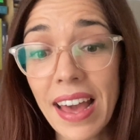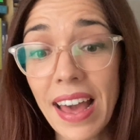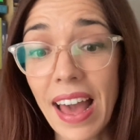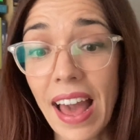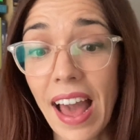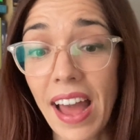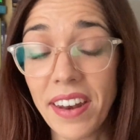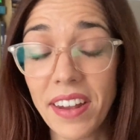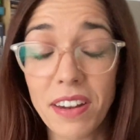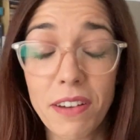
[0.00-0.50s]

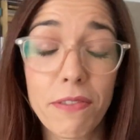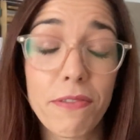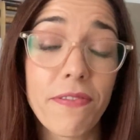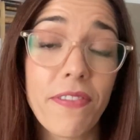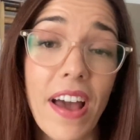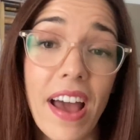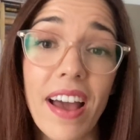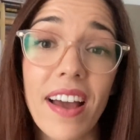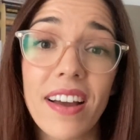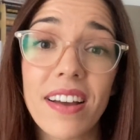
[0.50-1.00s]
And in
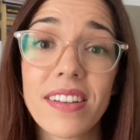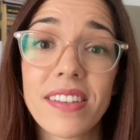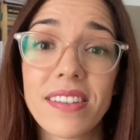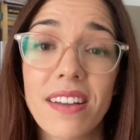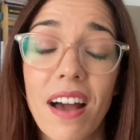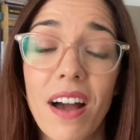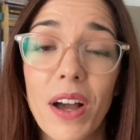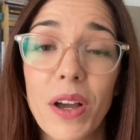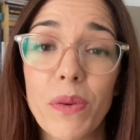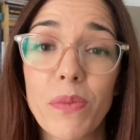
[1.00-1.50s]
fact,
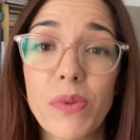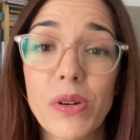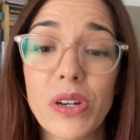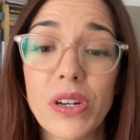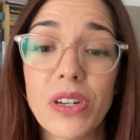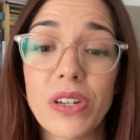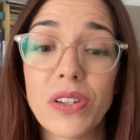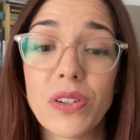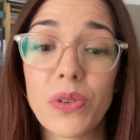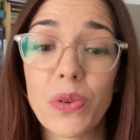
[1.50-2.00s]
I
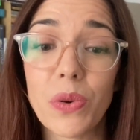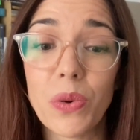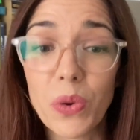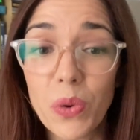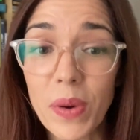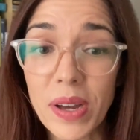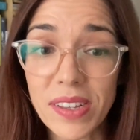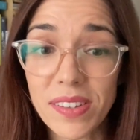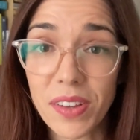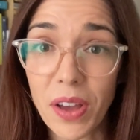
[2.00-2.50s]
would
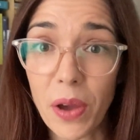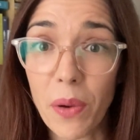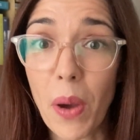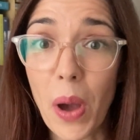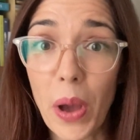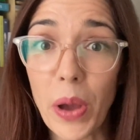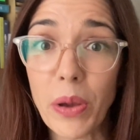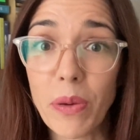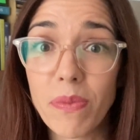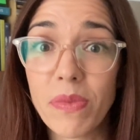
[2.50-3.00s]
always go
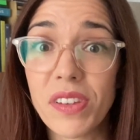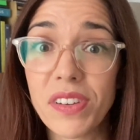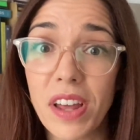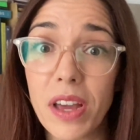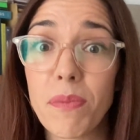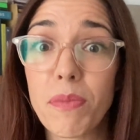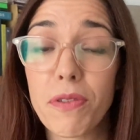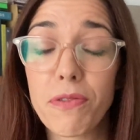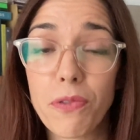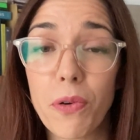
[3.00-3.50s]
home the
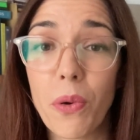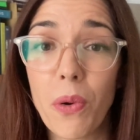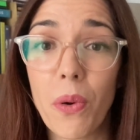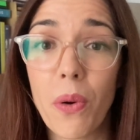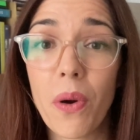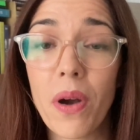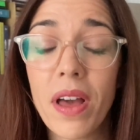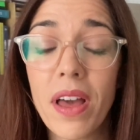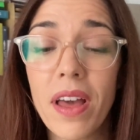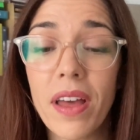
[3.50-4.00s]
day
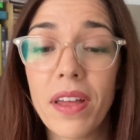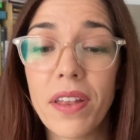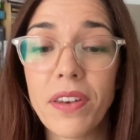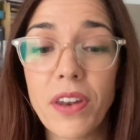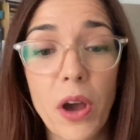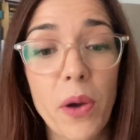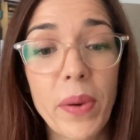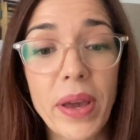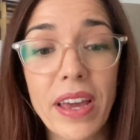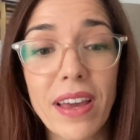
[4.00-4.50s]
before
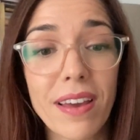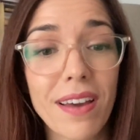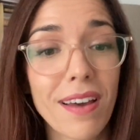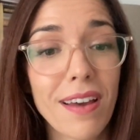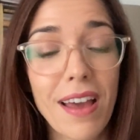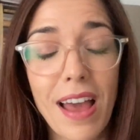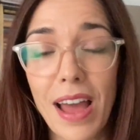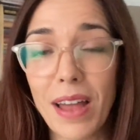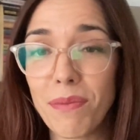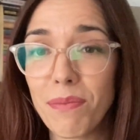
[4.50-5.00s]
knowing
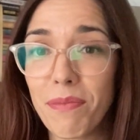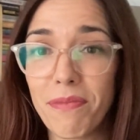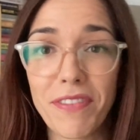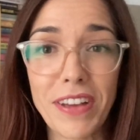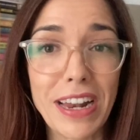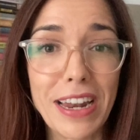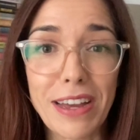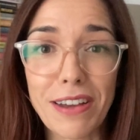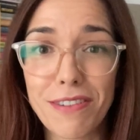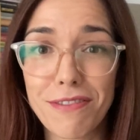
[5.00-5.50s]
and
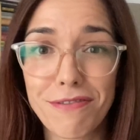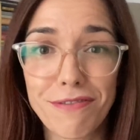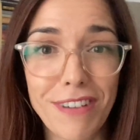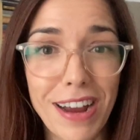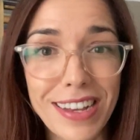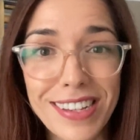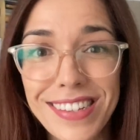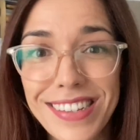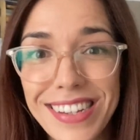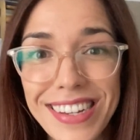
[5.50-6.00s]
feeling
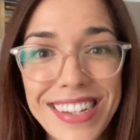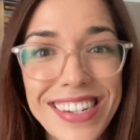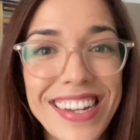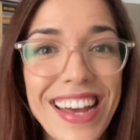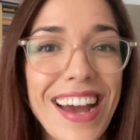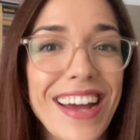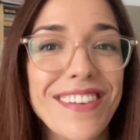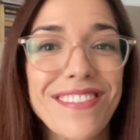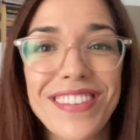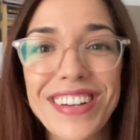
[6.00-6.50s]
rested
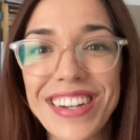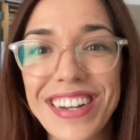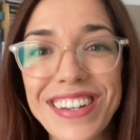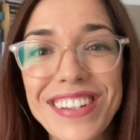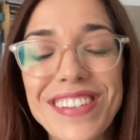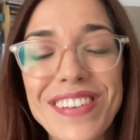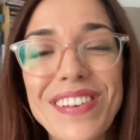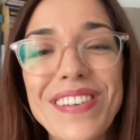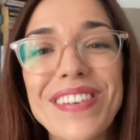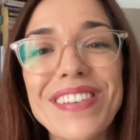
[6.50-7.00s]
and
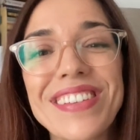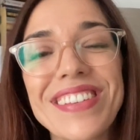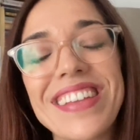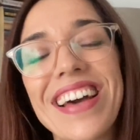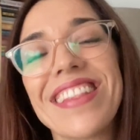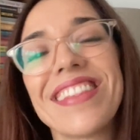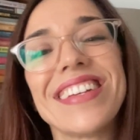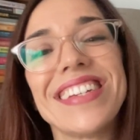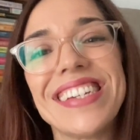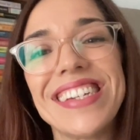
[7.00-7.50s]
reassured
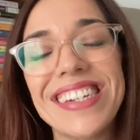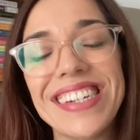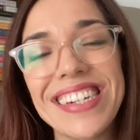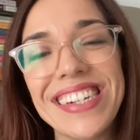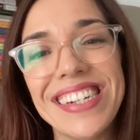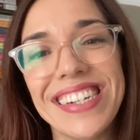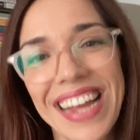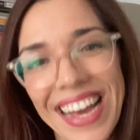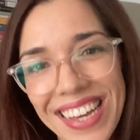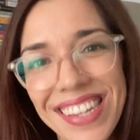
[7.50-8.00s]
that the
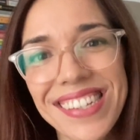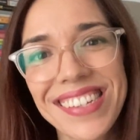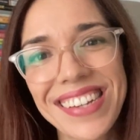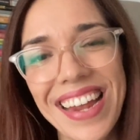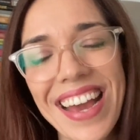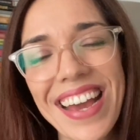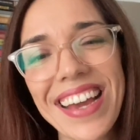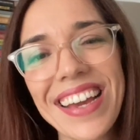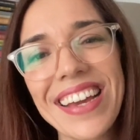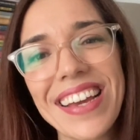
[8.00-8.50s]
next
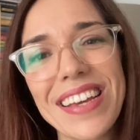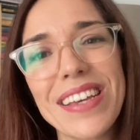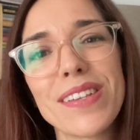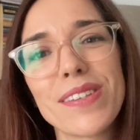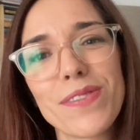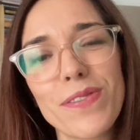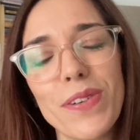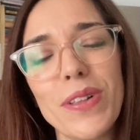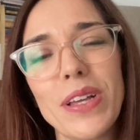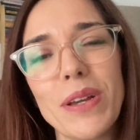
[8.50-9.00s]
day
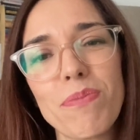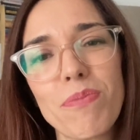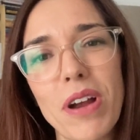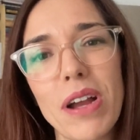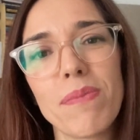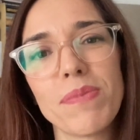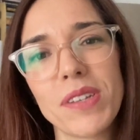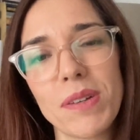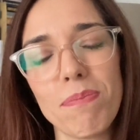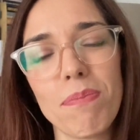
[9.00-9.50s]
is fully
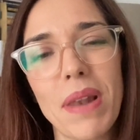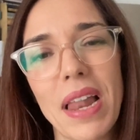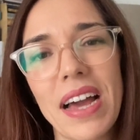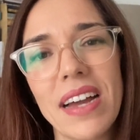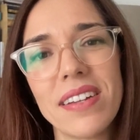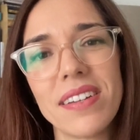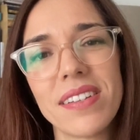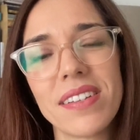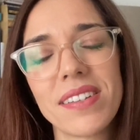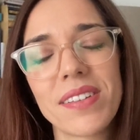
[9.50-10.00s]
prepped and
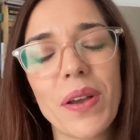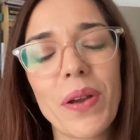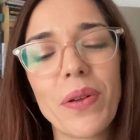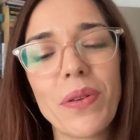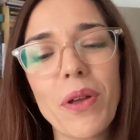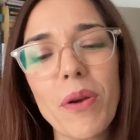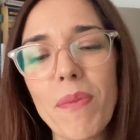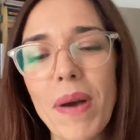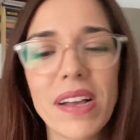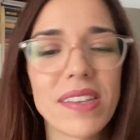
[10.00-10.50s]
planned. So
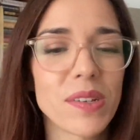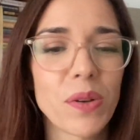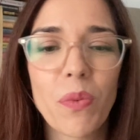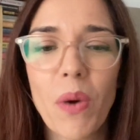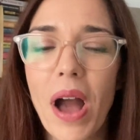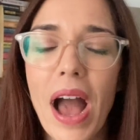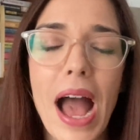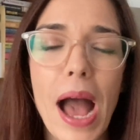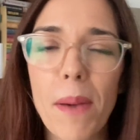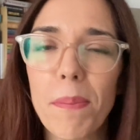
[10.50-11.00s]
no matter
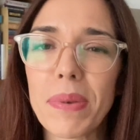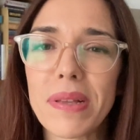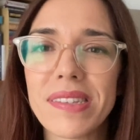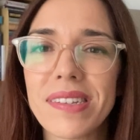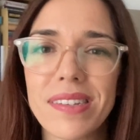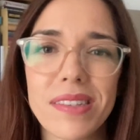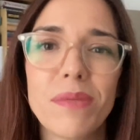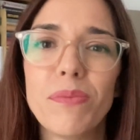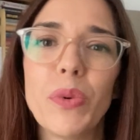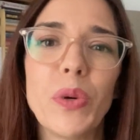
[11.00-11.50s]
what
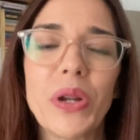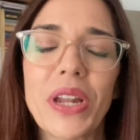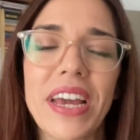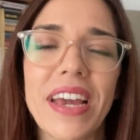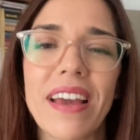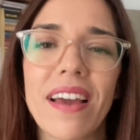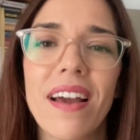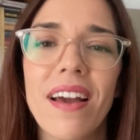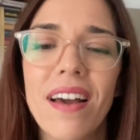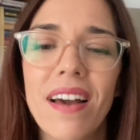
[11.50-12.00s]
happens in the
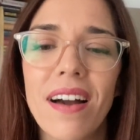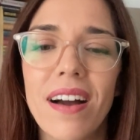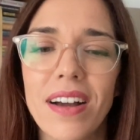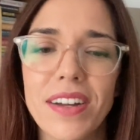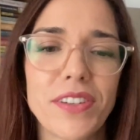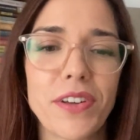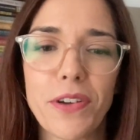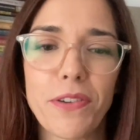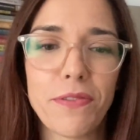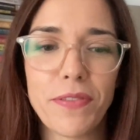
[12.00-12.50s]
morning, I
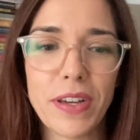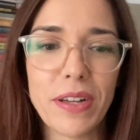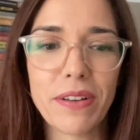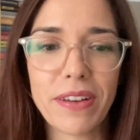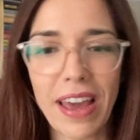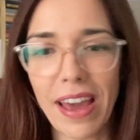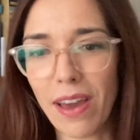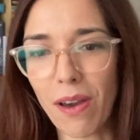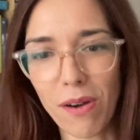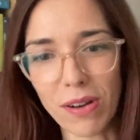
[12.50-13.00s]
don't feel
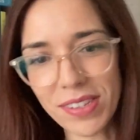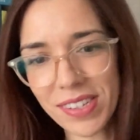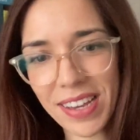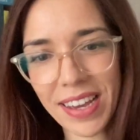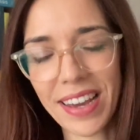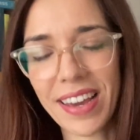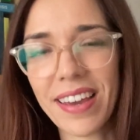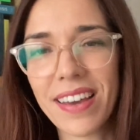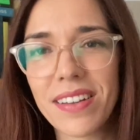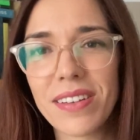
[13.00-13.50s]

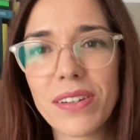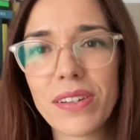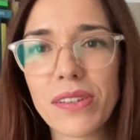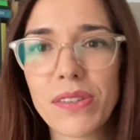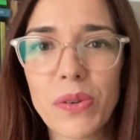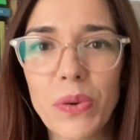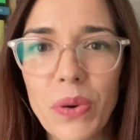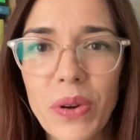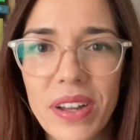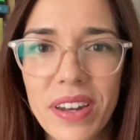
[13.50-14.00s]
chaotic and
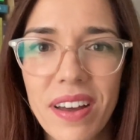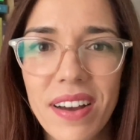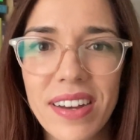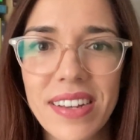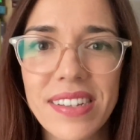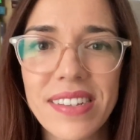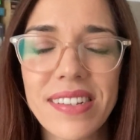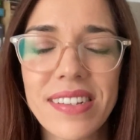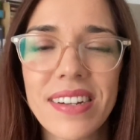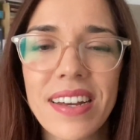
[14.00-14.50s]

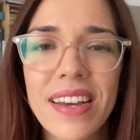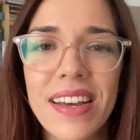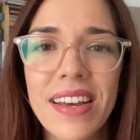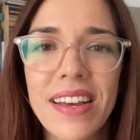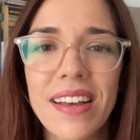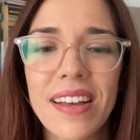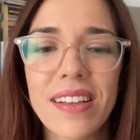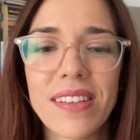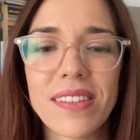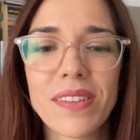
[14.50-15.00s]
disorganized.
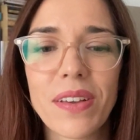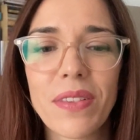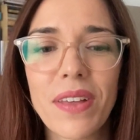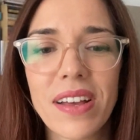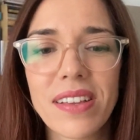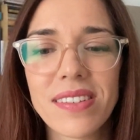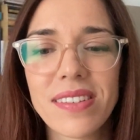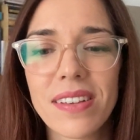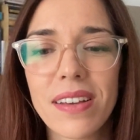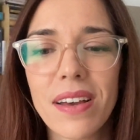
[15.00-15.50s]
And so
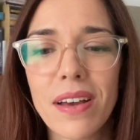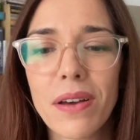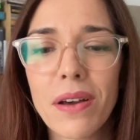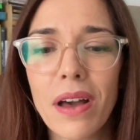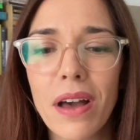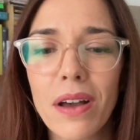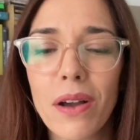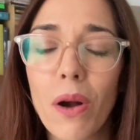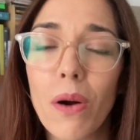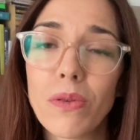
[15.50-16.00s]
that's
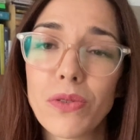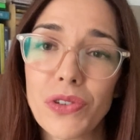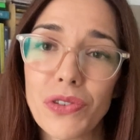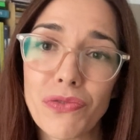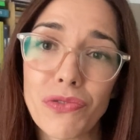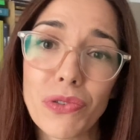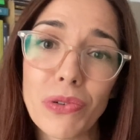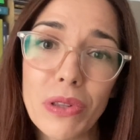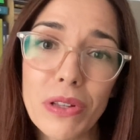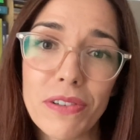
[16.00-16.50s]
a
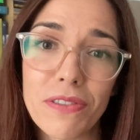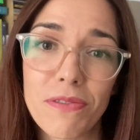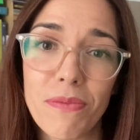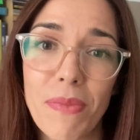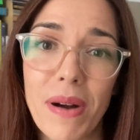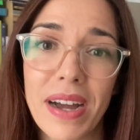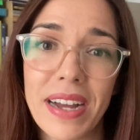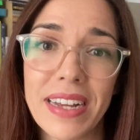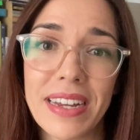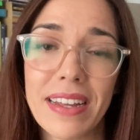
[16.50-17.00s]
golden rule of
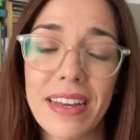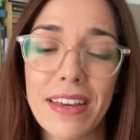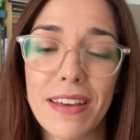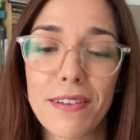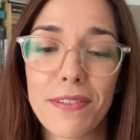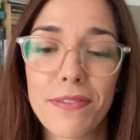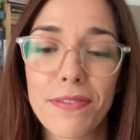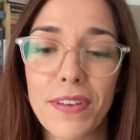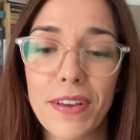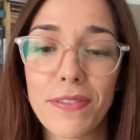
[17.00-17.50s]
mine.
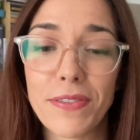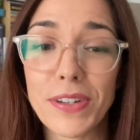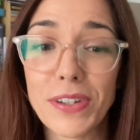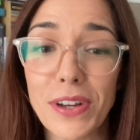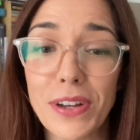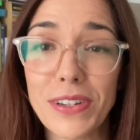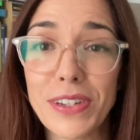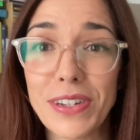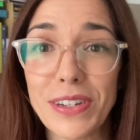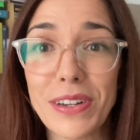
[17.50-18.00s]
If you
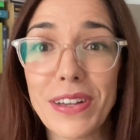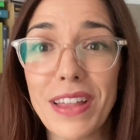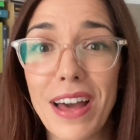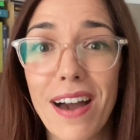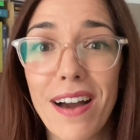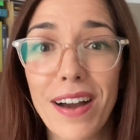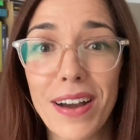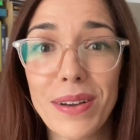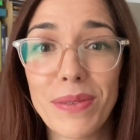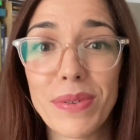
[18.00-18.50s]
don't do
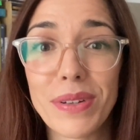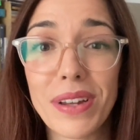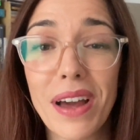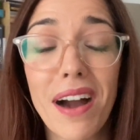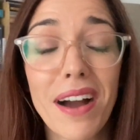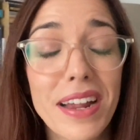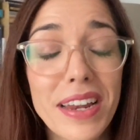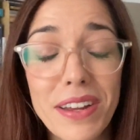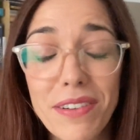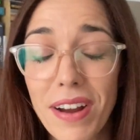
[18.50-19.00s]
that, I would
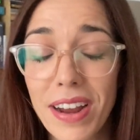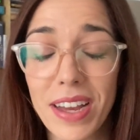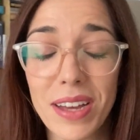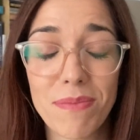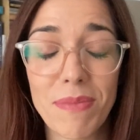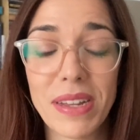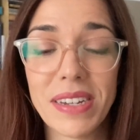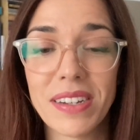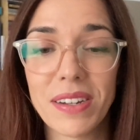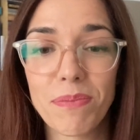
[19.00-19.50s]
highly
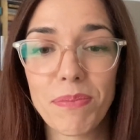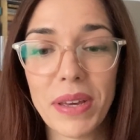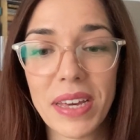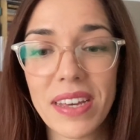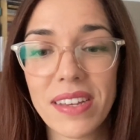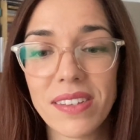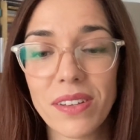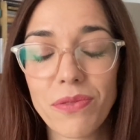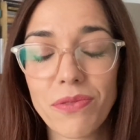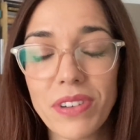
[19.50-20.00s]
recommend it
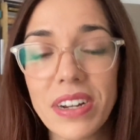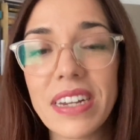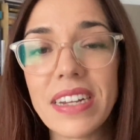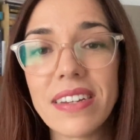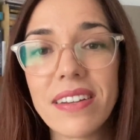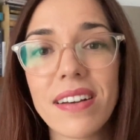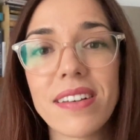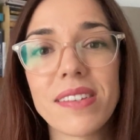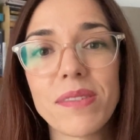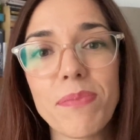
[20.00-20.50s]
because it really
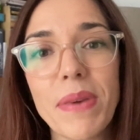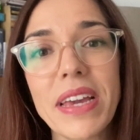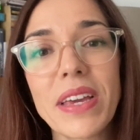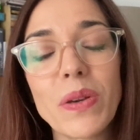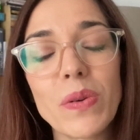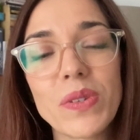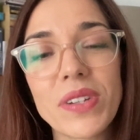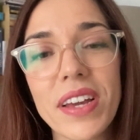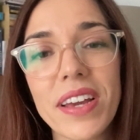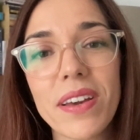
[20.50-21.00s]
does make
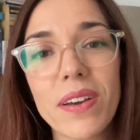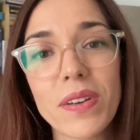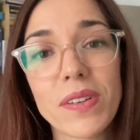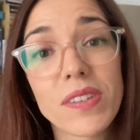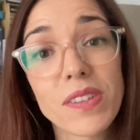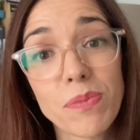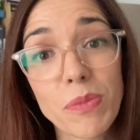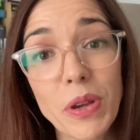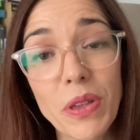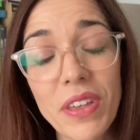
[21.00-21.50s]
your day go
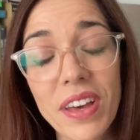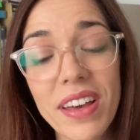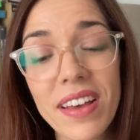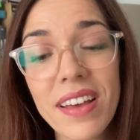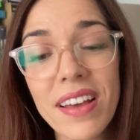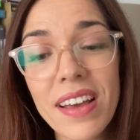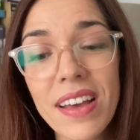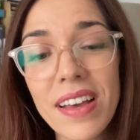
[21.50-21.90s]
smoother.